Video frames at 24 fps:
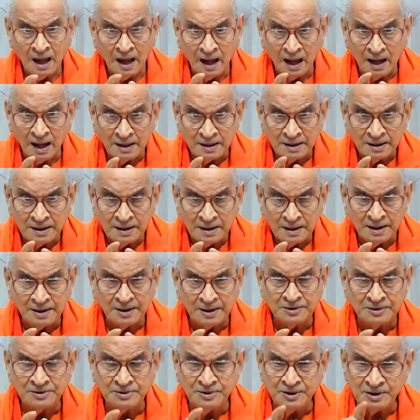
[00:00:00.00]
And it
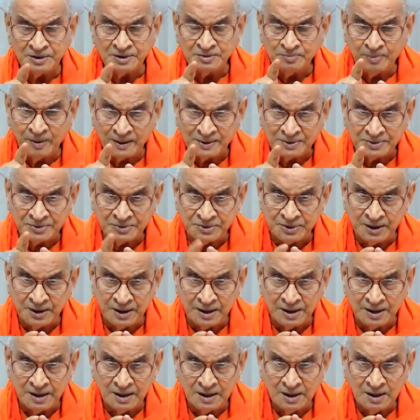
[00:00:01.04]
is this
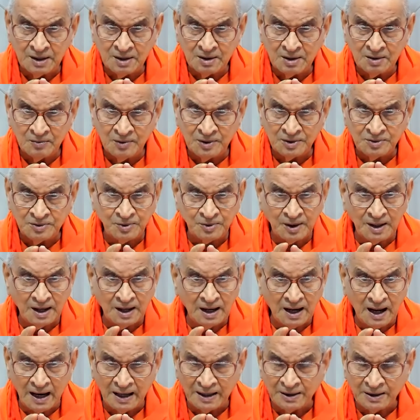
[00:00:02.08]
bhakti which will
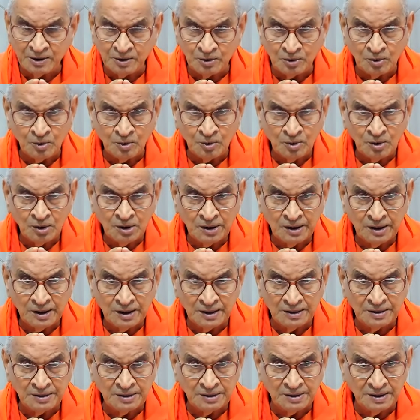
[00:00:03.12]
land you
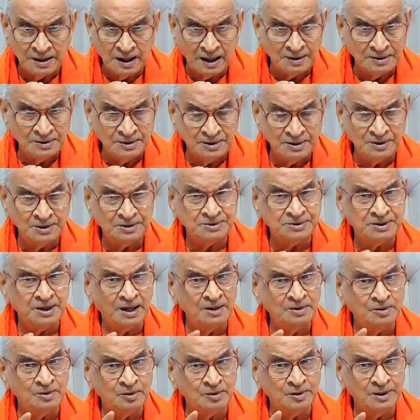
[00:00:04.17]
in
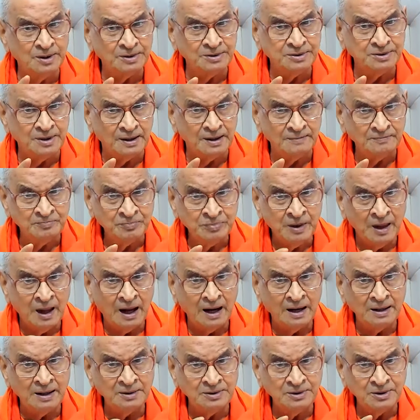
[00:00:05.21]
jnananishtha yogyata.
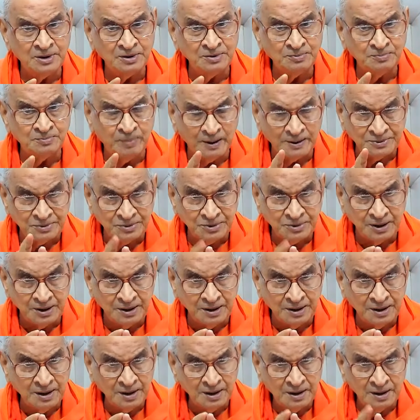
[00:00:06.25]
And this
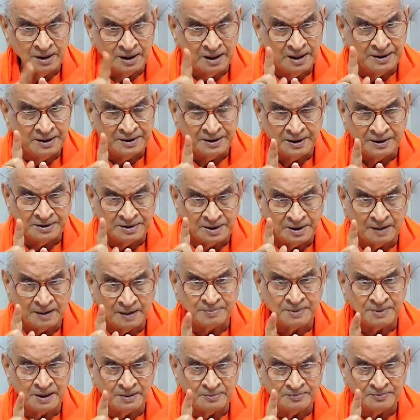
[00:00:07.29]
bhakti, 18
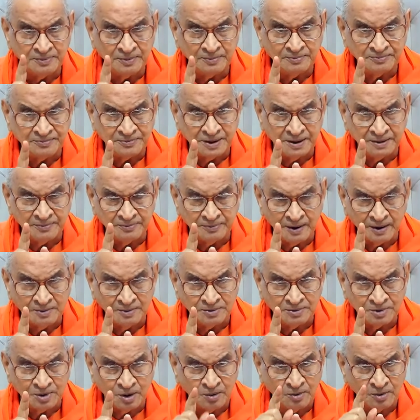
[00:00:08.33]
chapter 55
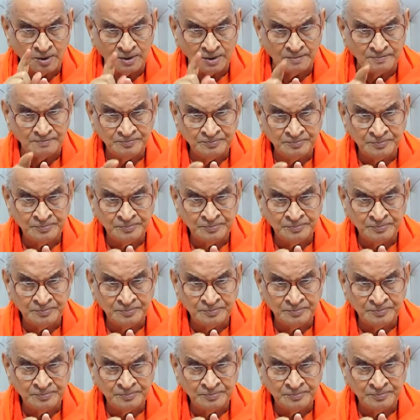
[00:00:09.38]
shloka.